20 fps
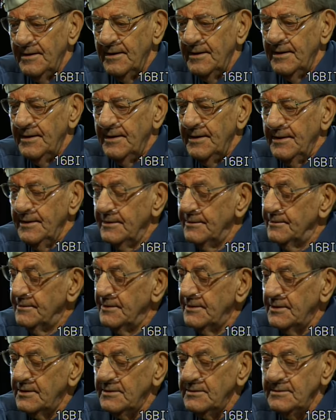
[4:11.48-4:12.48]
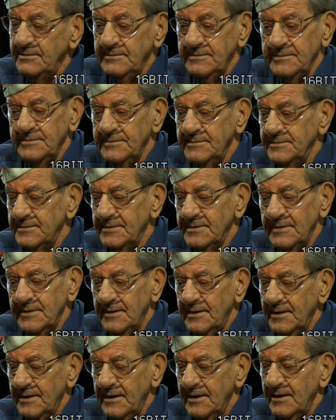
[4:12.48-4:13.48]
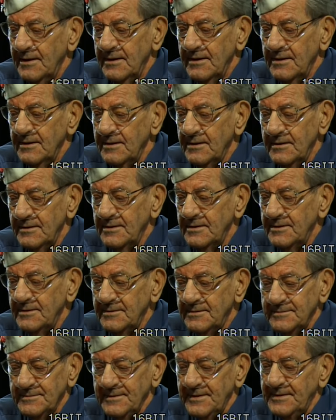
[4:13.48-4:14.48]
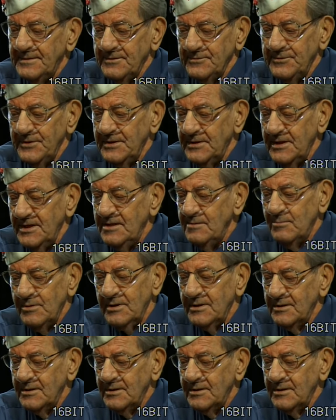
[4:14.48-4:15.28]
Well, uh, I don't think anybody uh,